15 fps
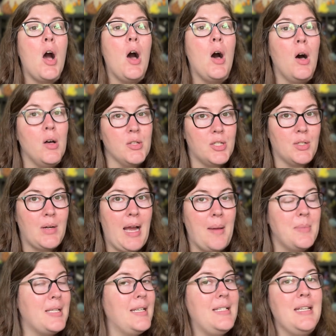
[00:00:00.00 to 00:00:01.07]
all
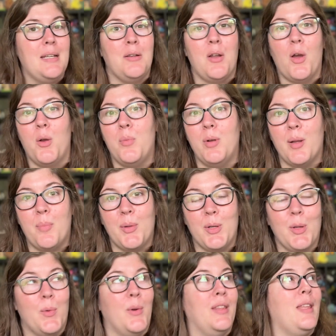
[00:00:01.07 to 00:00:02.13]
scraps. I didn't open up a
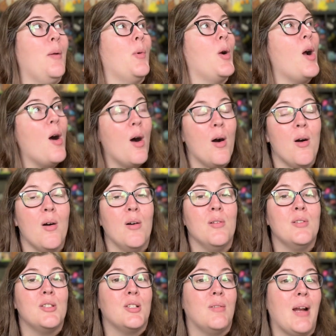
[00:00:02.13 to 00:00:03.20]
new one. They were all
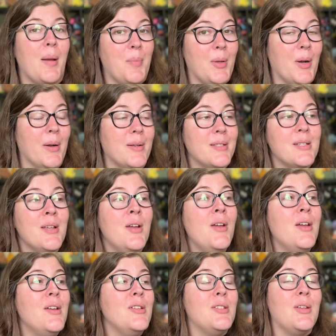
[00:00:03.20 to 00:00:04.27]
scrap yarns.
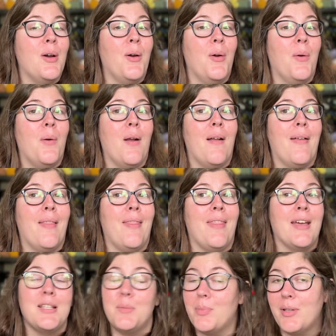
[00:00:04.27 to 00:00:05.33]
So
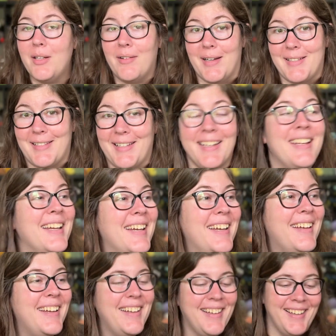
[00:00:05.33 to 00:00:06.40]
that's pretty crazy
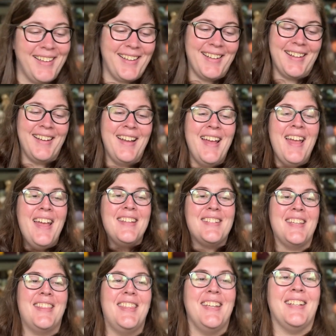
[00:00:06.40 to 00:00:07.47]

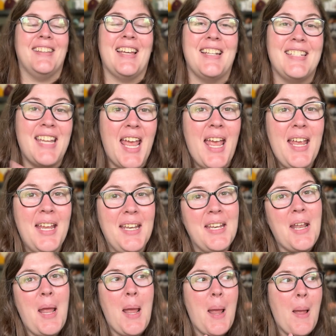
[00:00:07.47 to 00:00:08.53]
to think that
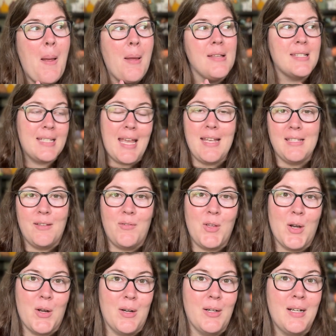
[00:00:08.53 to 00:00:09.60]
10 skeins of
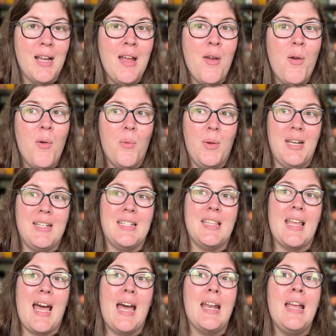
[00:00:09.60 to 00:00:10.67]
yarn went into
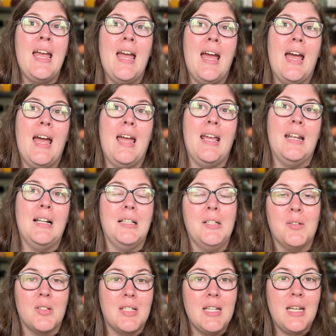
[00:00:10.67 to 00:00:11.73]
that. And a
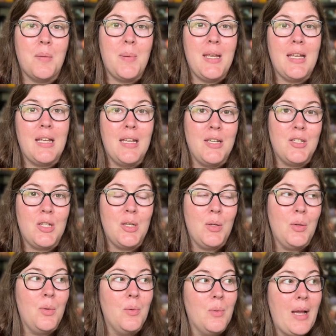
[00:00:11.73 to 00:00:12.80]
little sneak peek
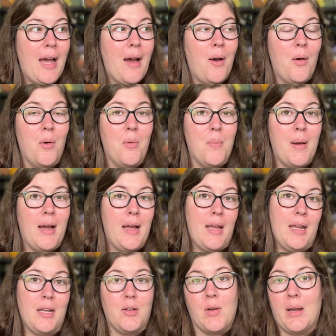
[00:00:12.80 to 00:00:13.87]
into how
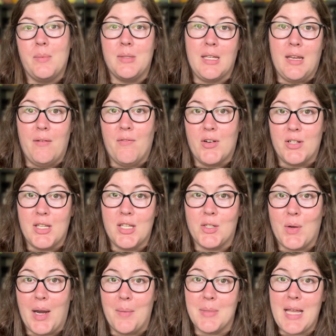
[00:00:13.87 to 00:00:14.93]
my grams in versus
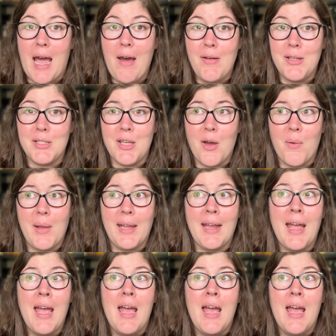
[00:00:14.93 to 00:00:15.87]
grams out is going.